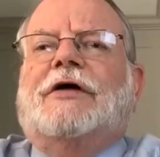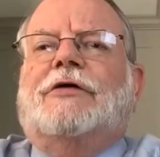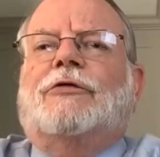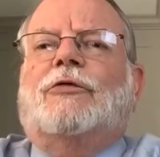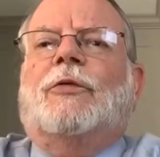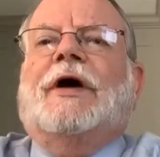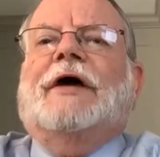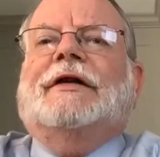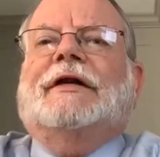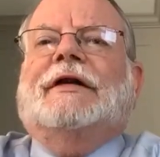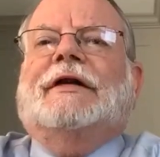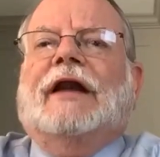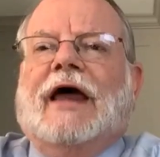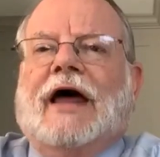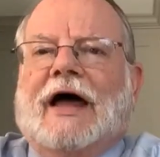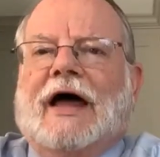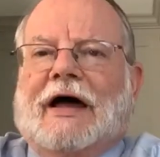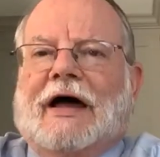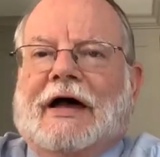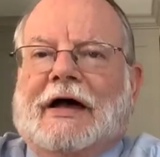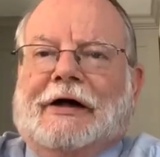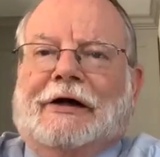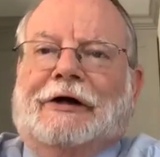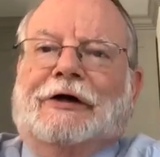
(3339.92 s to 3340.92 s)
red
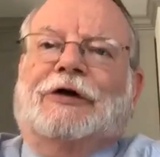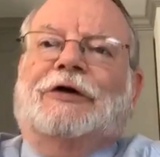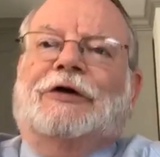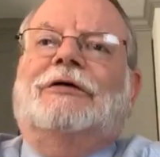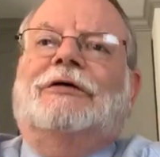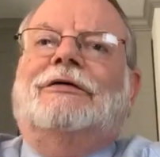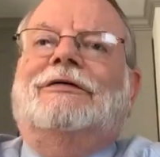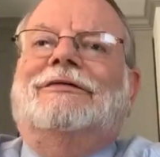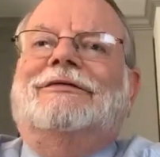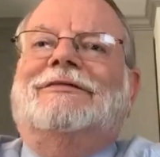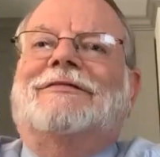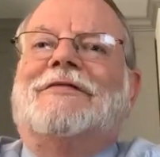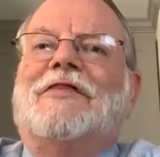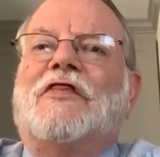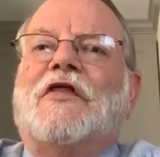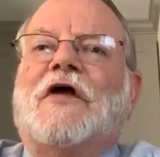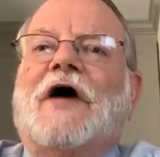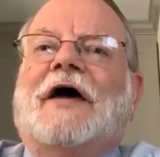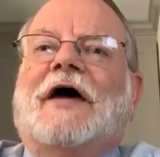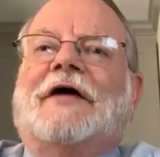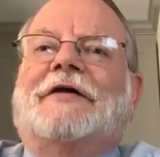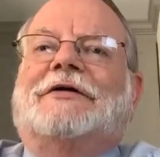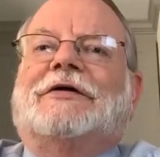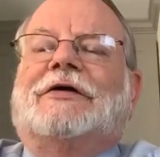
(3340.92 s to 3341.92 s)
line
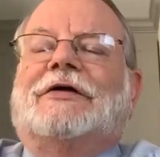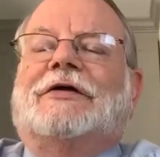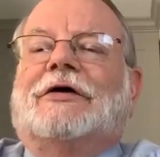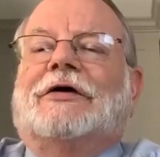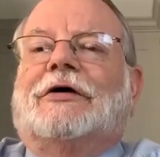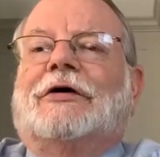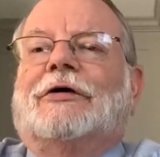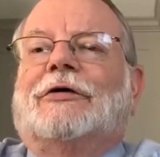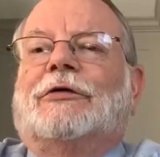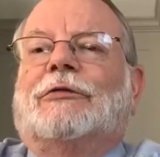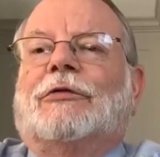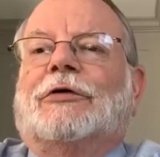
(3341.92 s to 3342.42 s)
that uh,